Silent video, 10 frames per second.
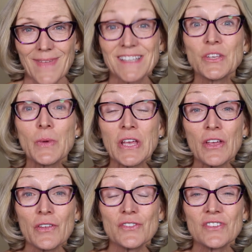So in
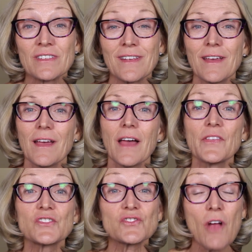conclusion,
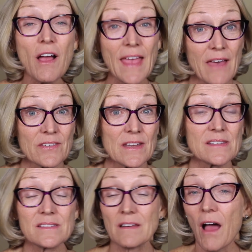there's strong
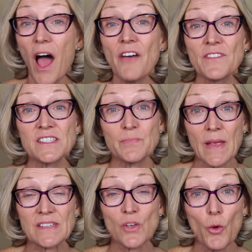evidence that
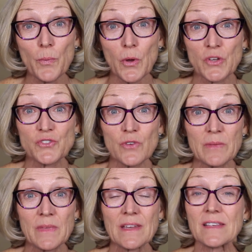office-based opioid
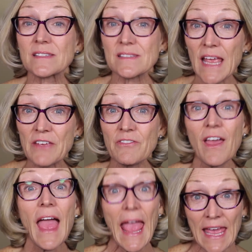treatment is safe
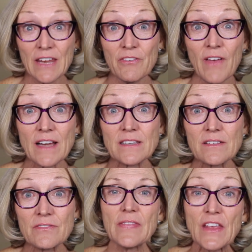and
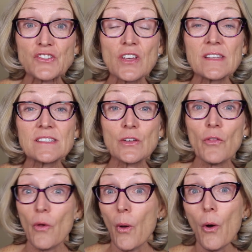effective. They should consider
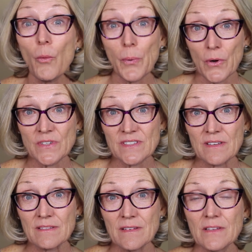the whole
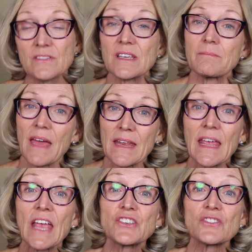person using
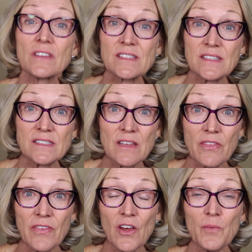
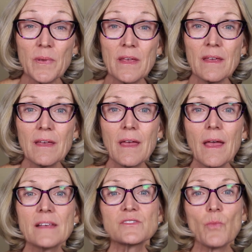medication-assisted therapy
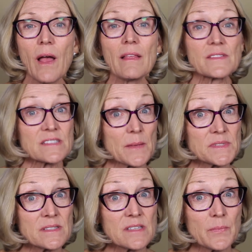as well as
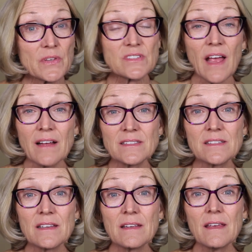substance abuse
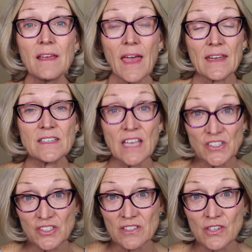counseling and
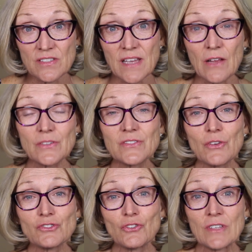attention to your
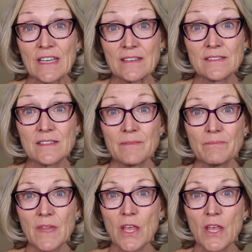psychosocial needs.